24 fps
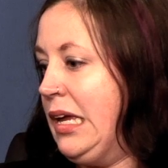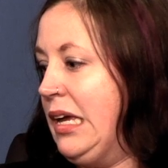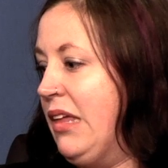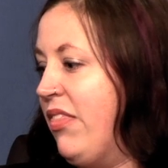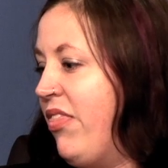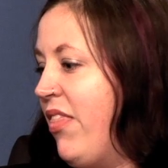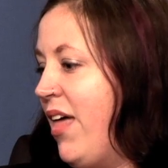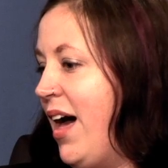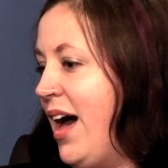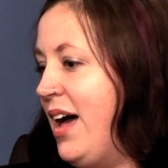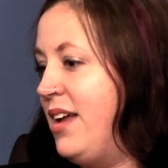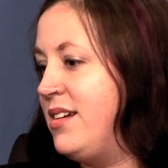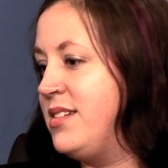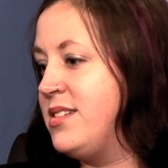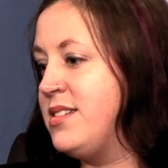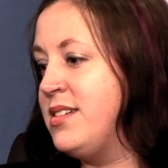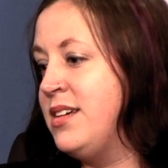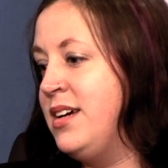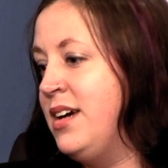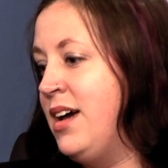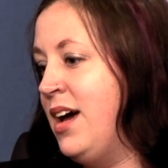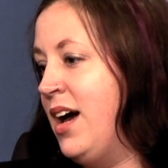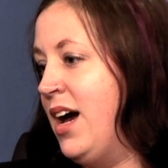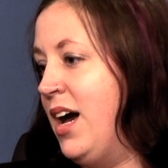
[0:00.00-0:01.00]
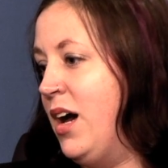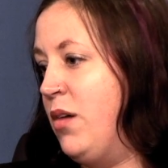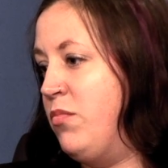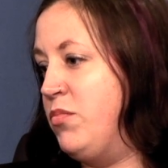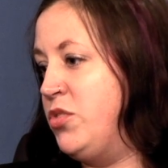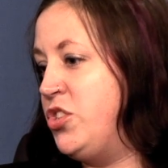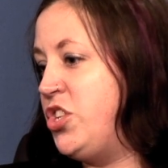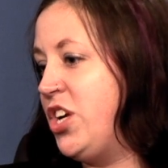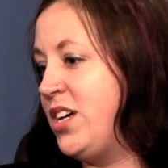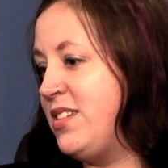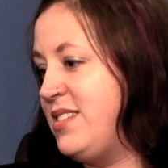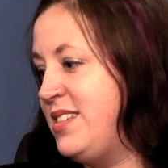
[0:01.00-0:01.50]
in that um,
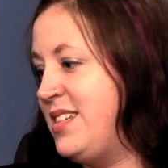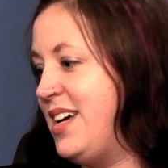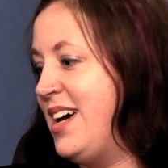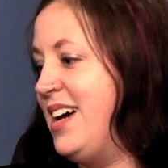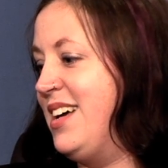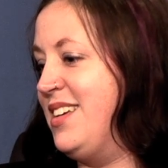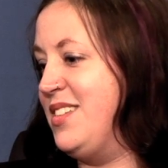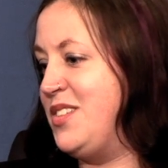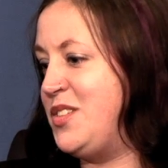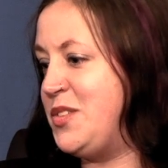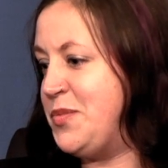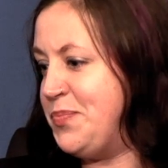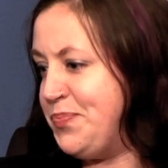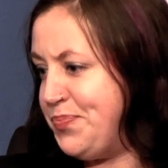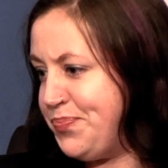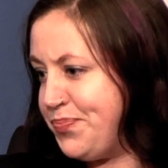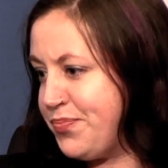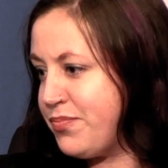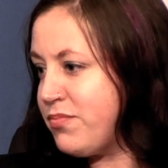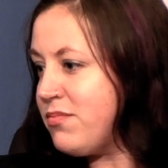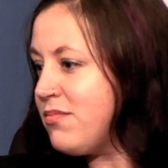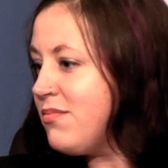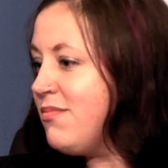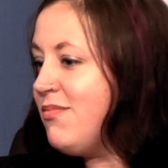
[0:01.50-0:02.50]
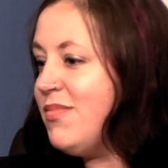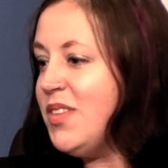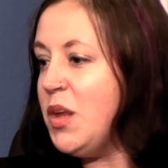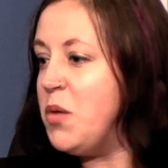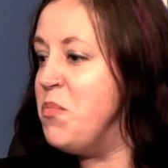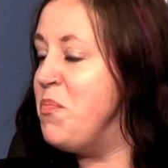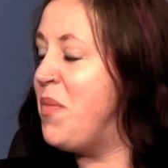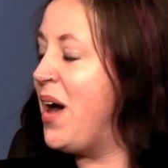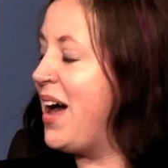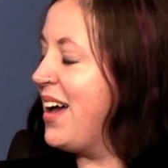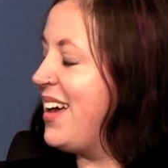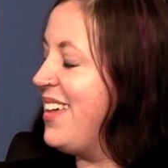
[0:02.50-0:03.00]
just as
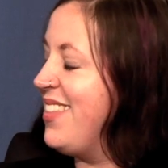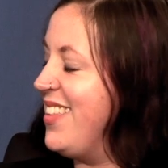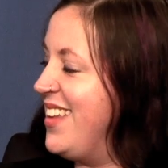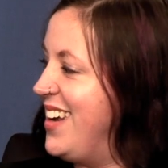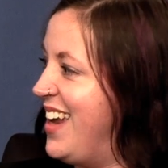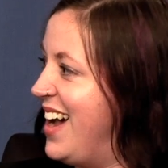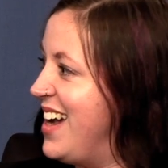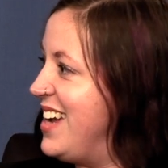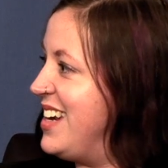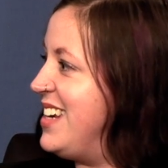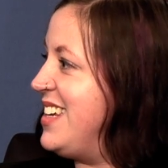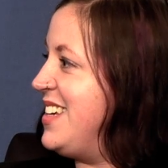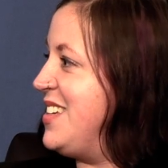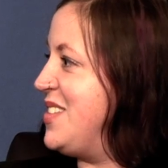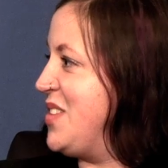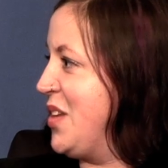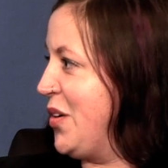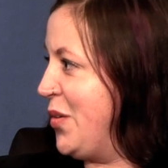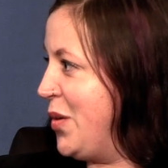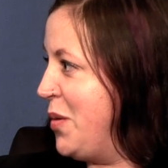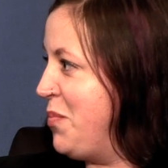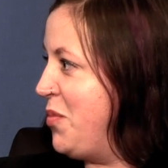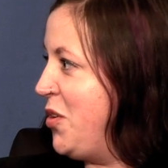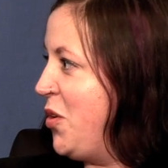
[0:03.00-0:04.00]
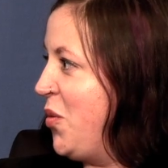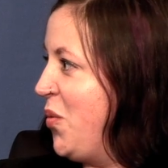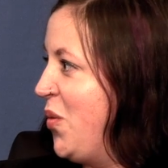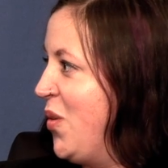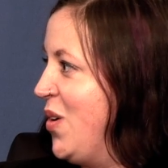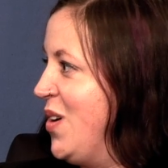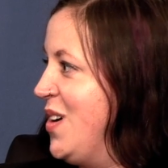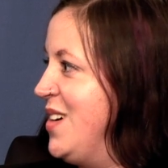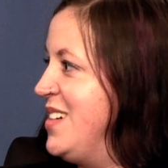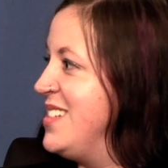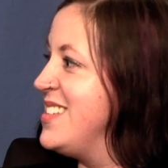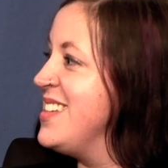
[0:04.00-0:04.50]
back in the 90s, the crypto
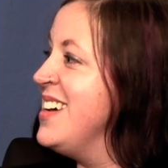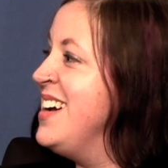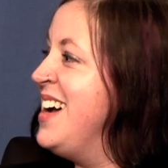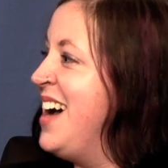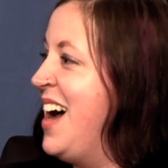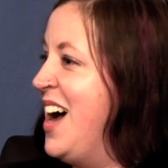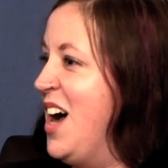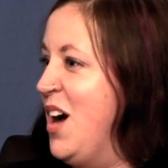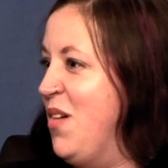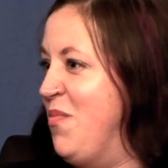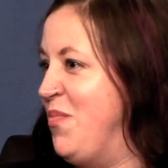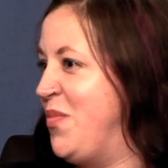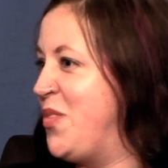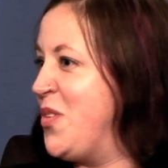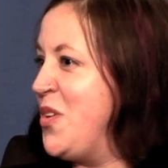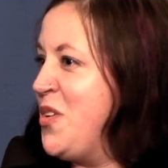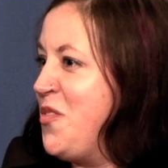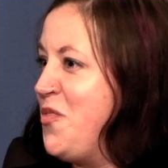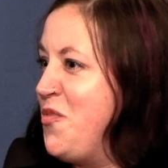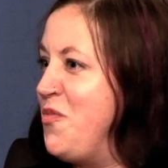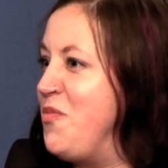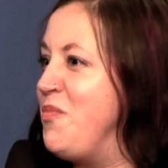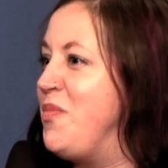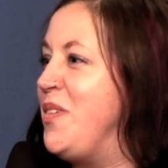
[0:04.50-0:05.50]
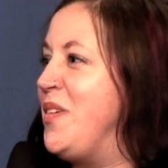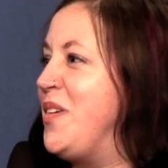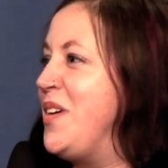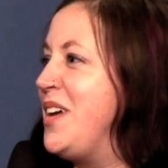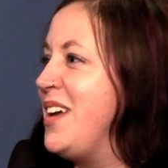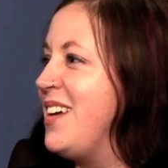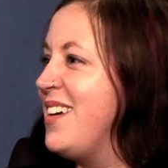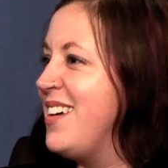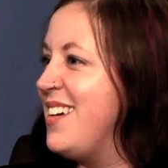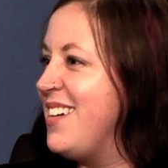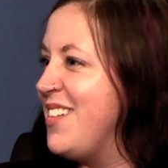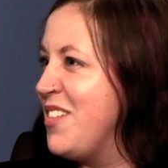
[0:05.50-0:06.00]
wars um, sort of
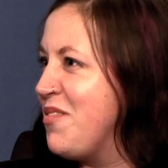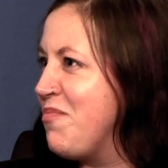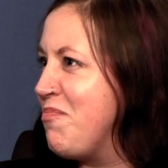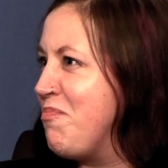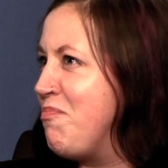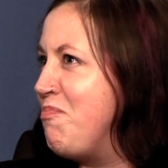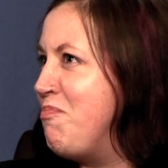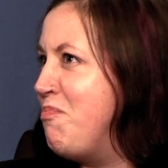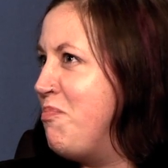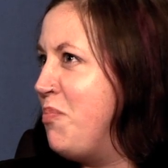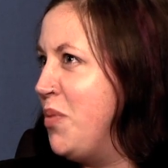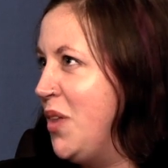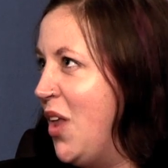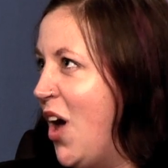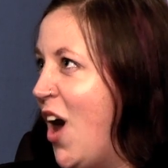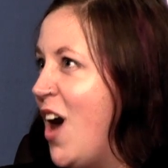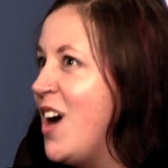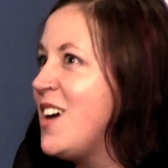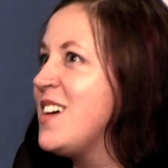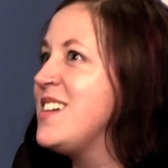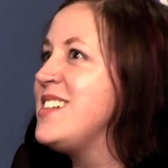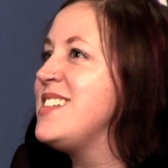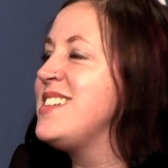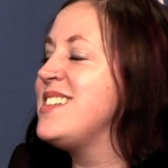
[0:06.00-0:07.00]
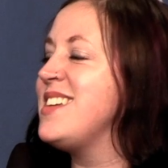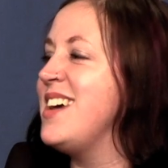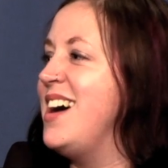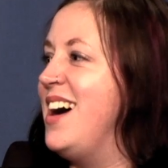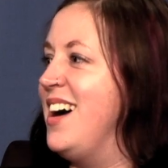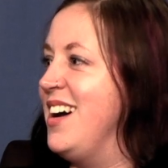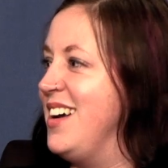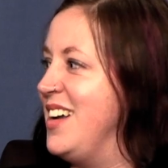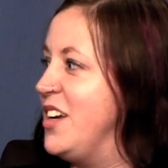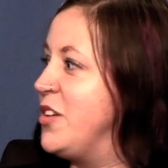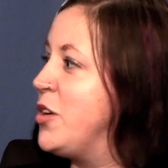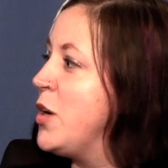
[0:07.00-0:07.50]
blocked
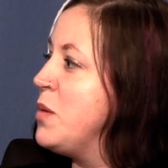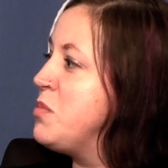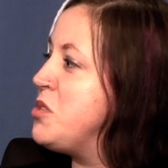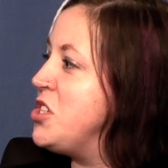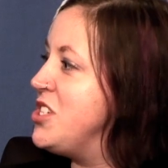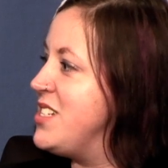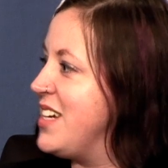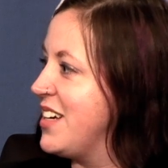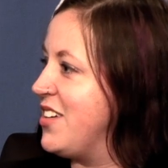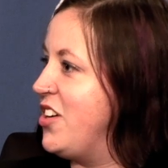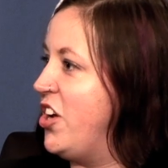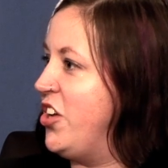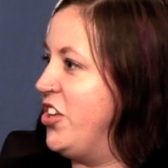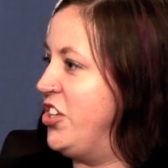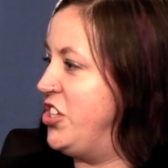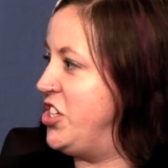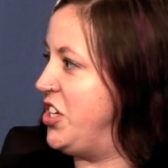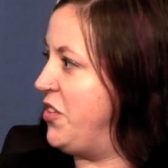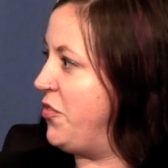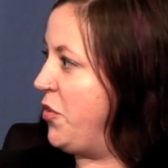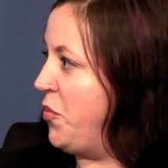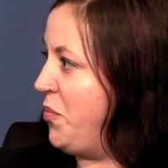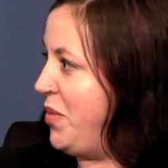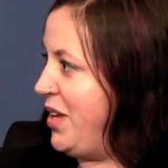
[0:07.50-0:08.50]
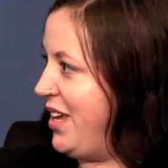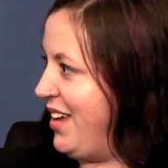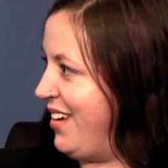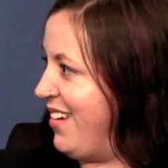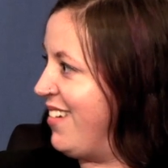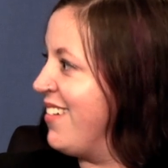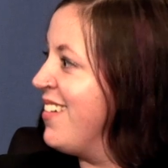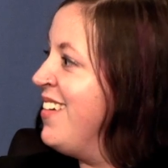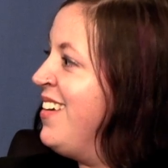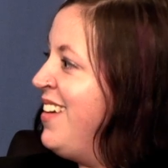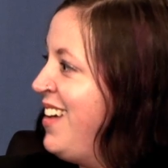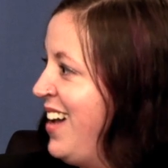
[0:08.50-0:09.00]
uh, encryption technology from being
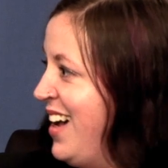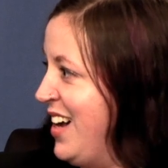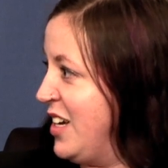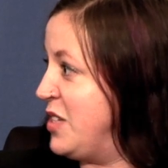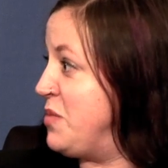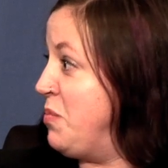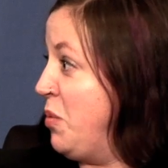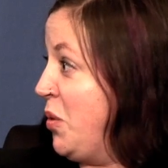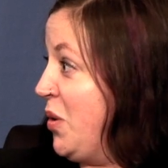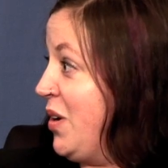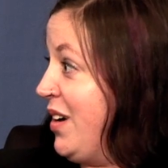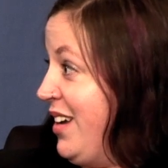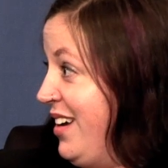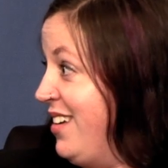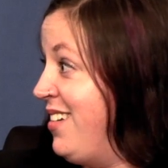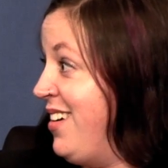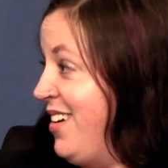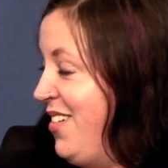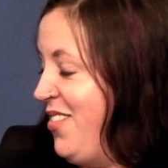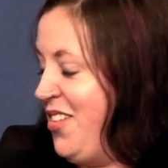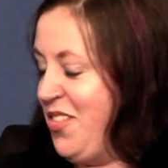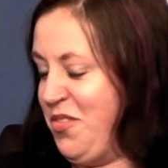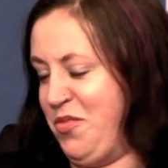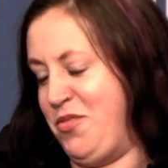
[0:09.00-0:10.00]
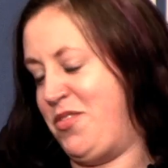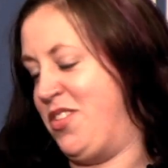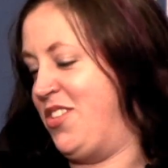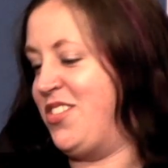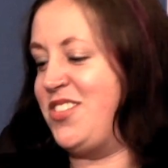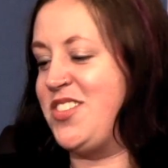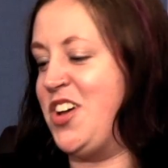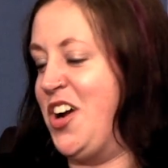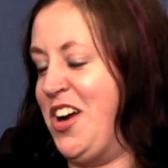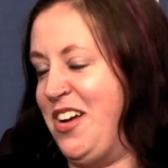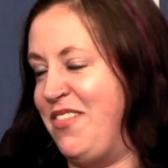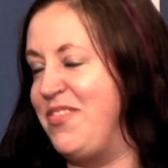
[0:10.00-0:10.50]
exported. Uh, er,
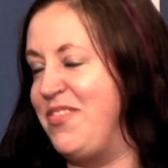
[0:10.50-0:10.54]
sorry,